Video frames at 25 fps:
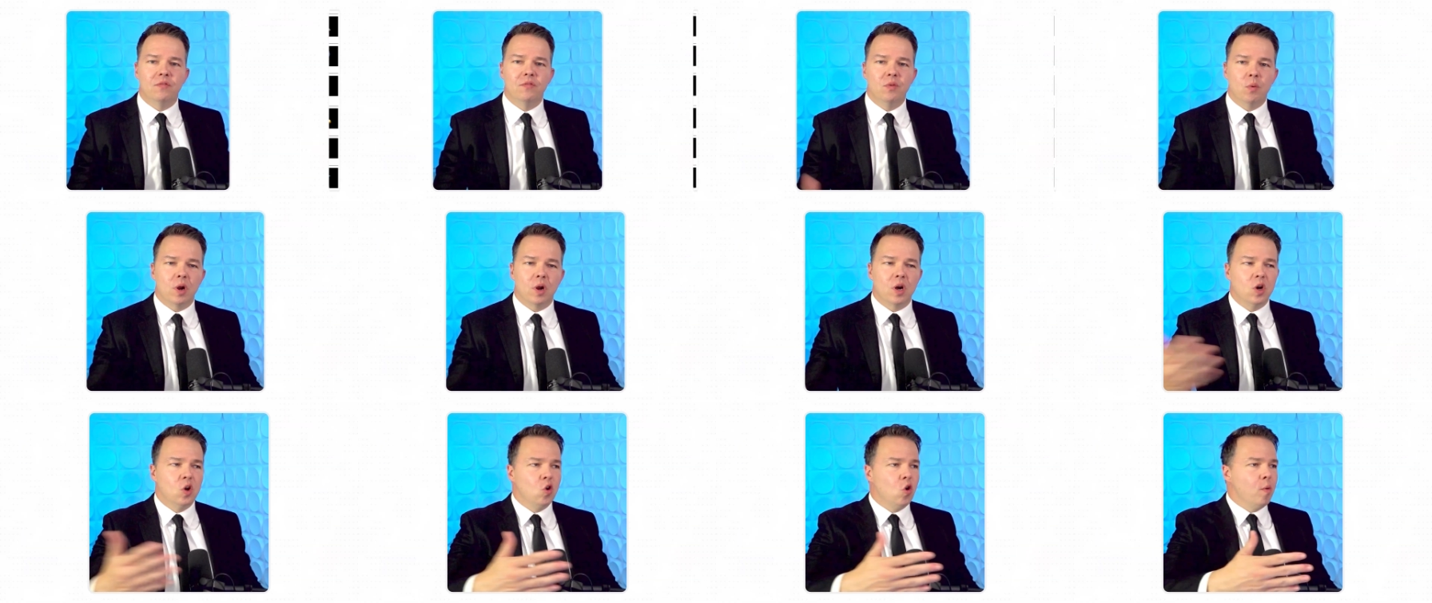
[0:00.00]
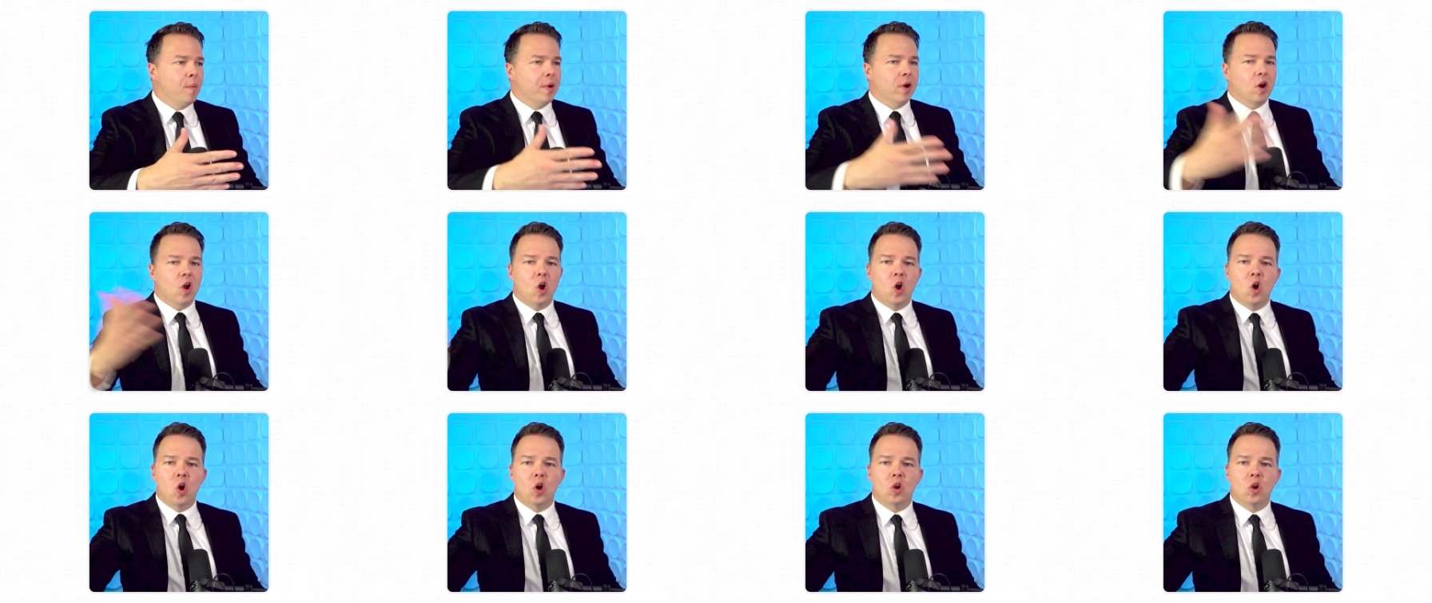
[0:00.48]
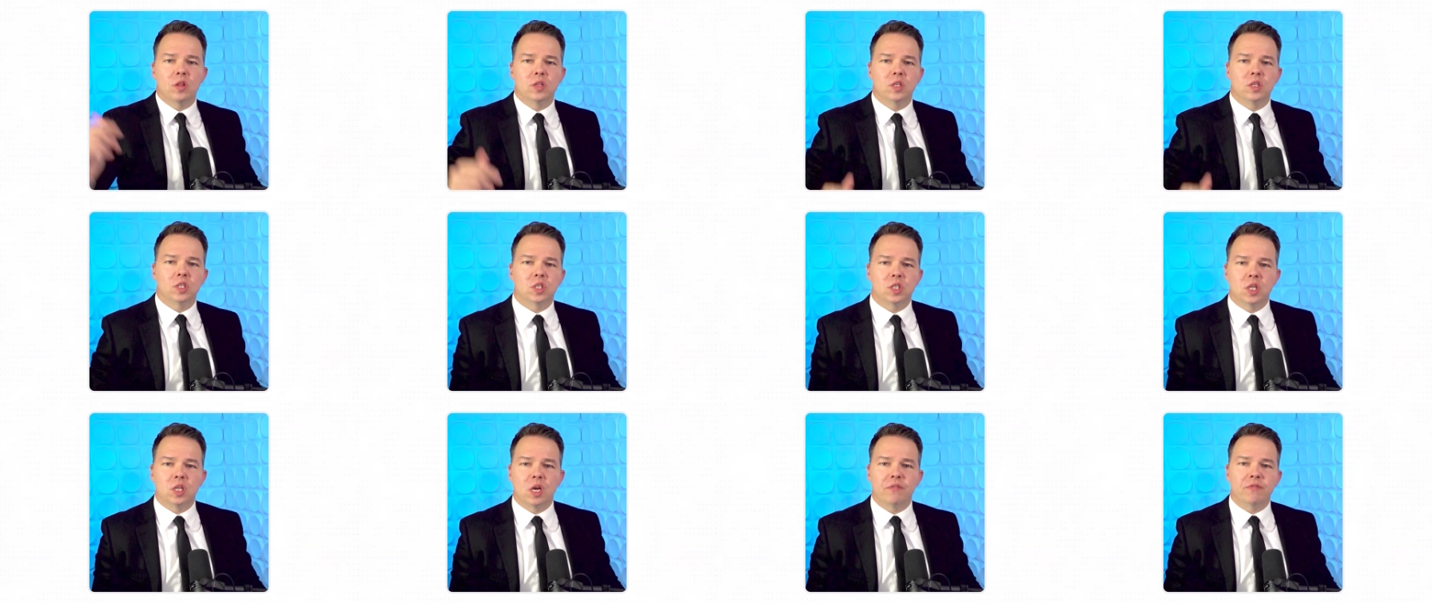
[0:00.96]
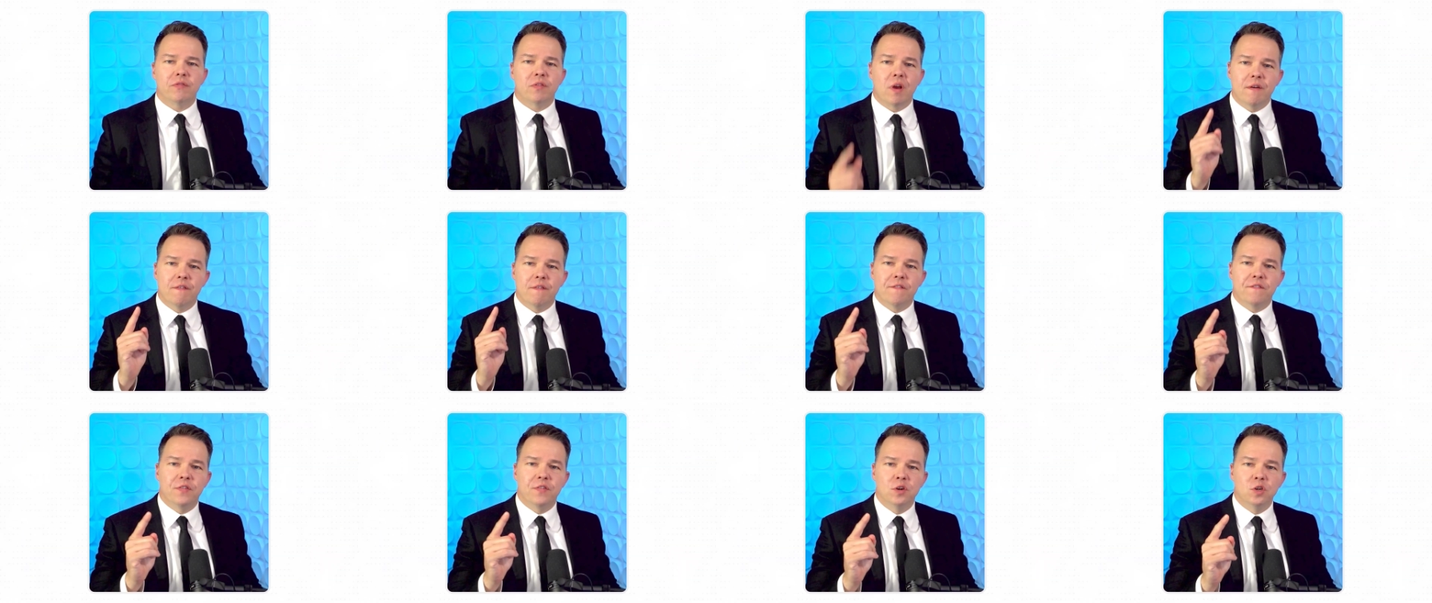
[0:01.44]
to know about all of this stuff
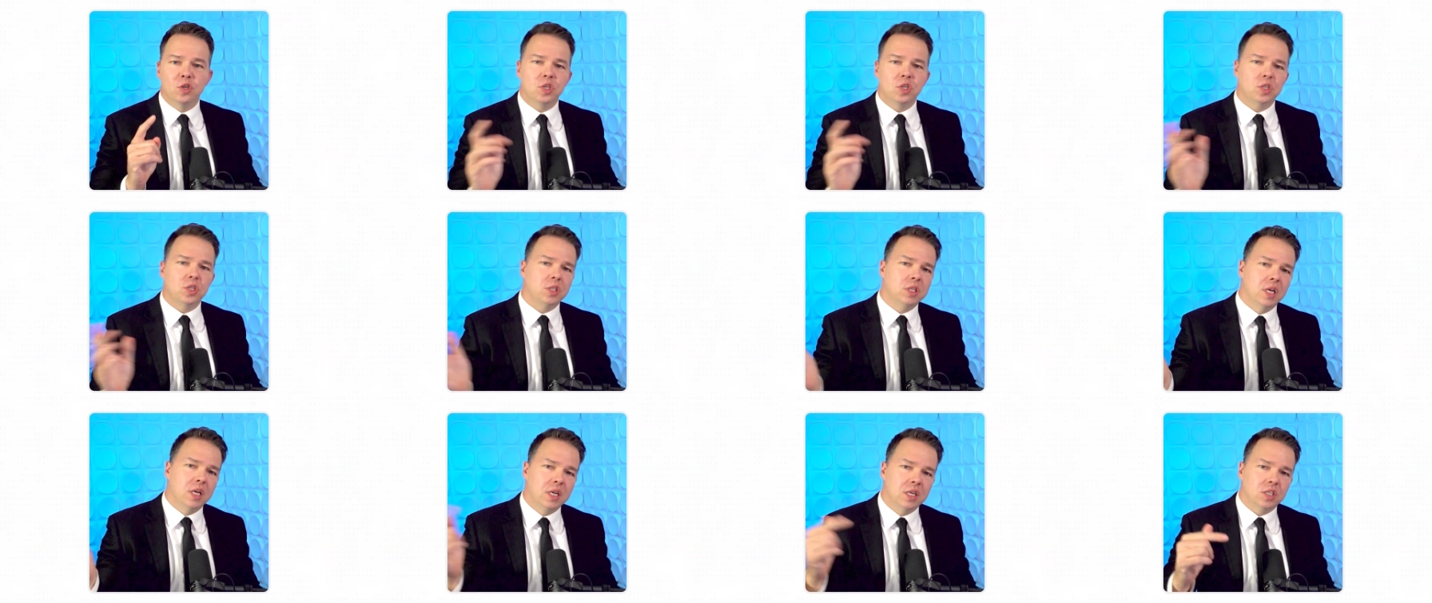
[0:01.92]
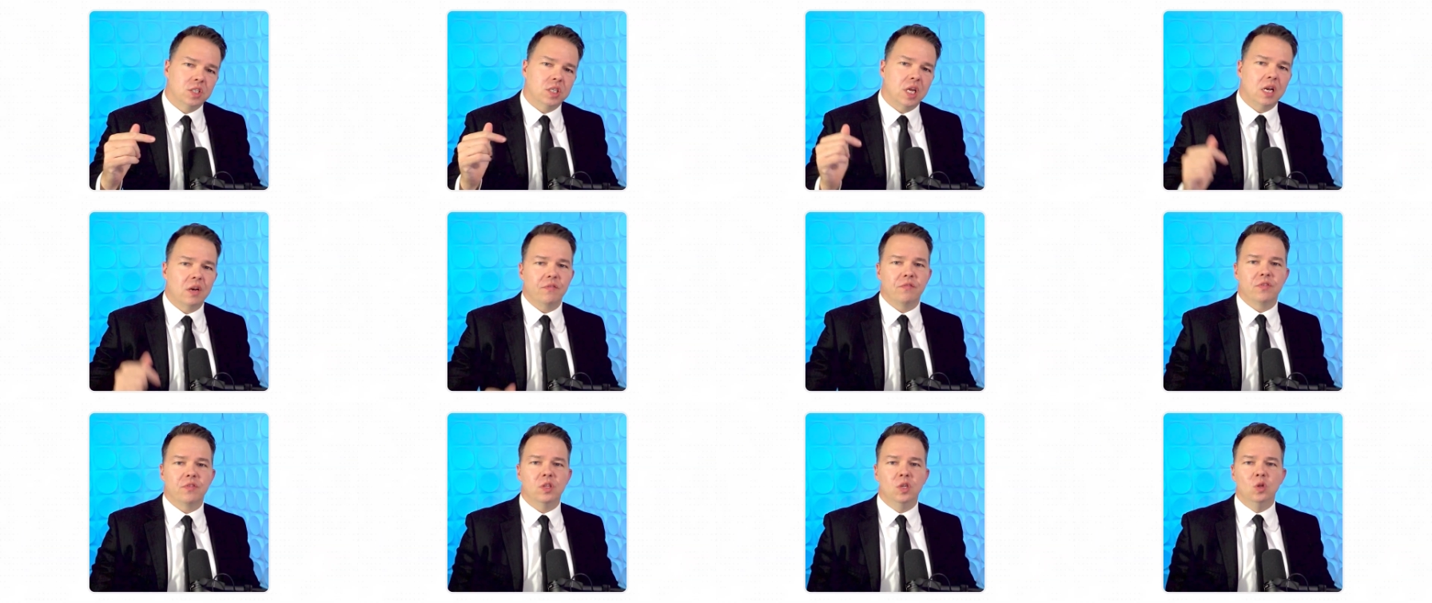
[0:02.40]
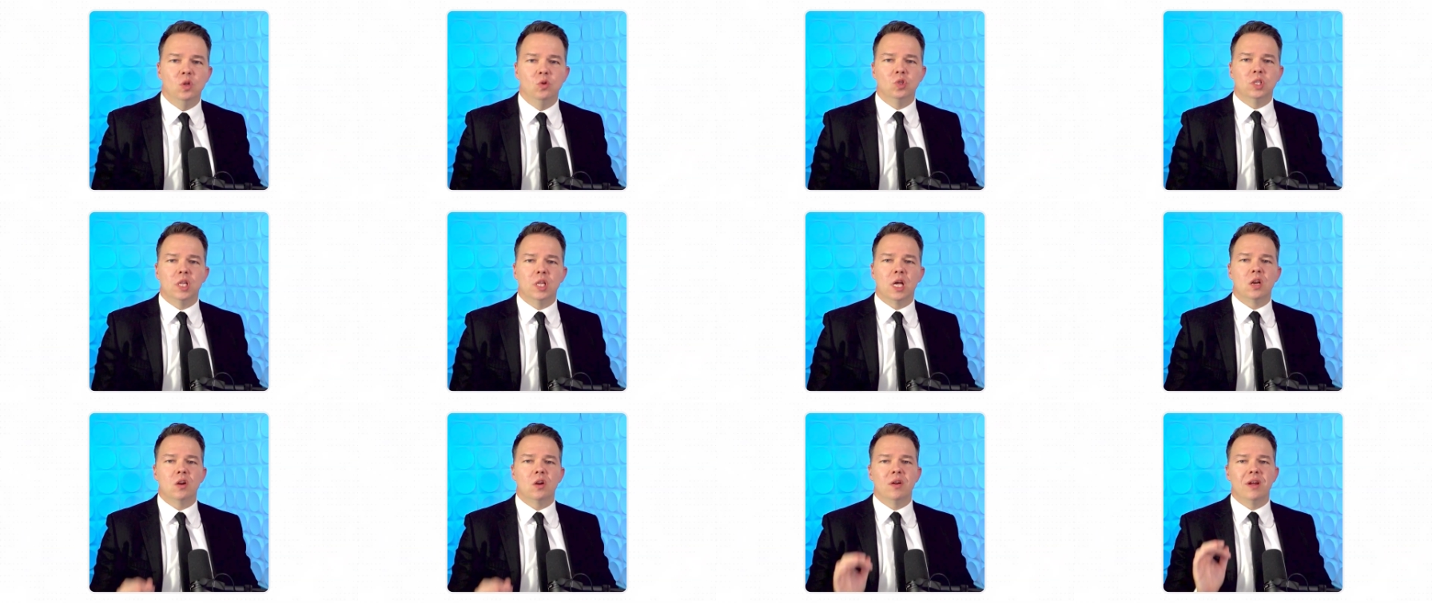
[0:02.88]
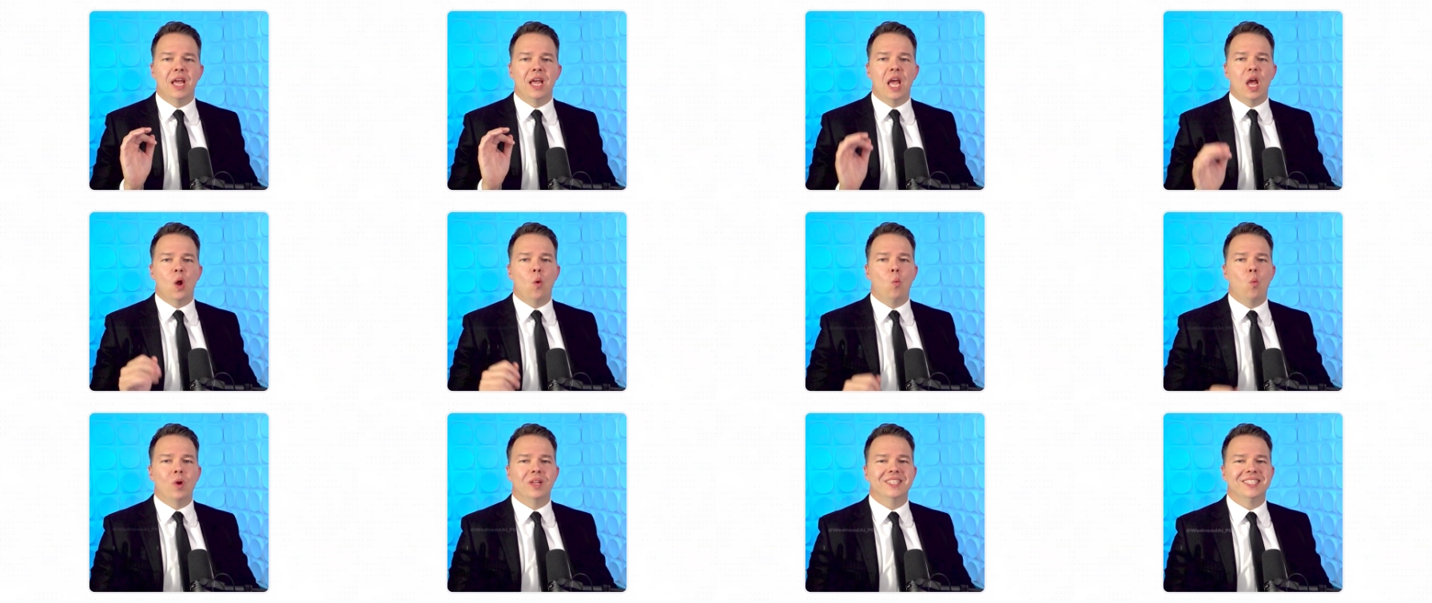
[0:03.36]
first, sign up for the newsletter at
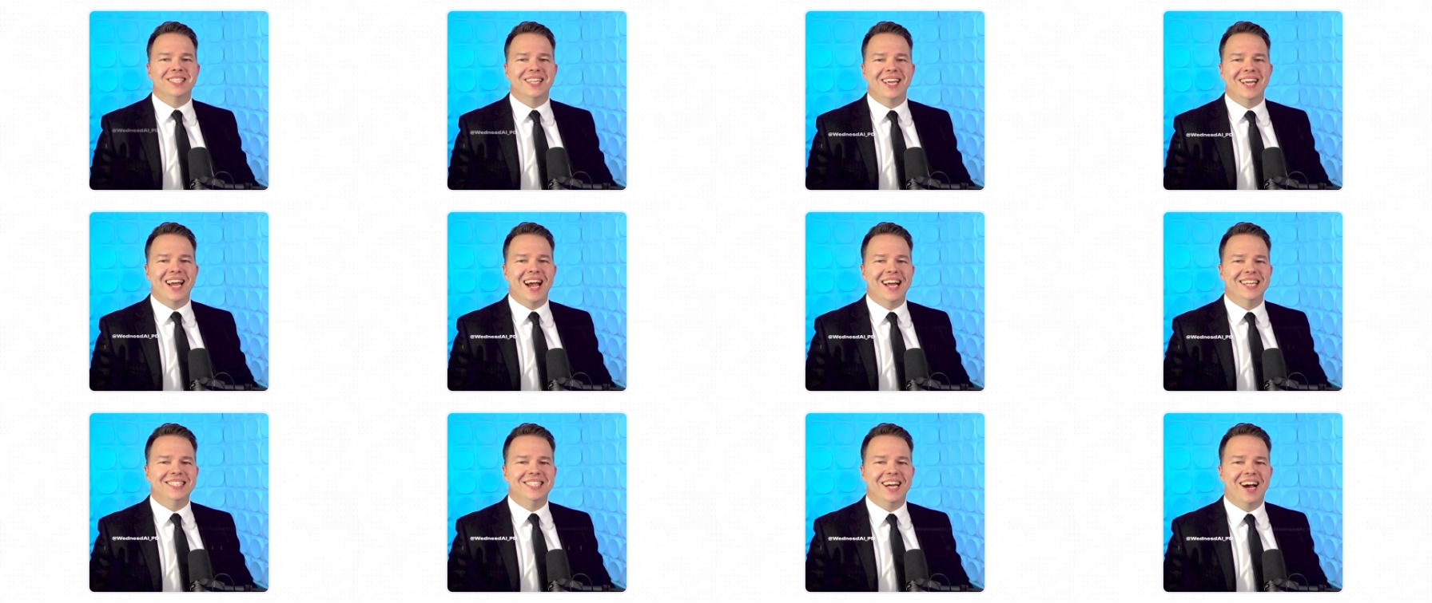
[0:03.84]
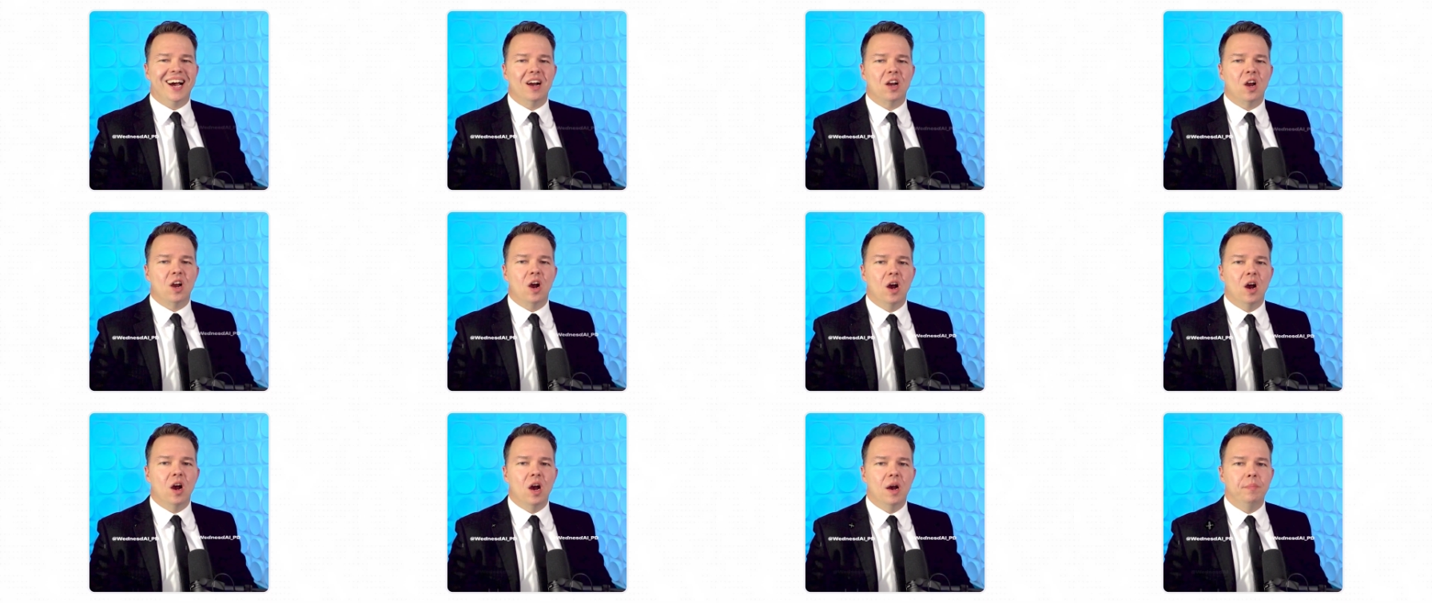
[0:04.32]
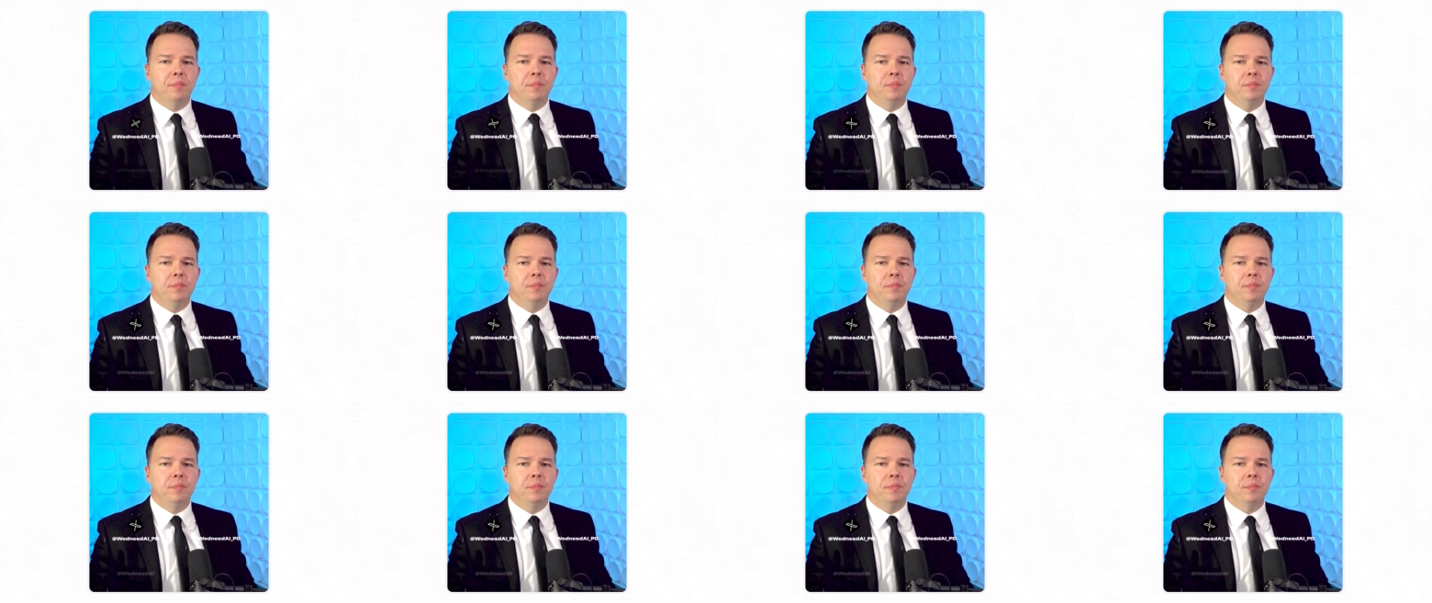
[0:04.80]
wednesdai.com.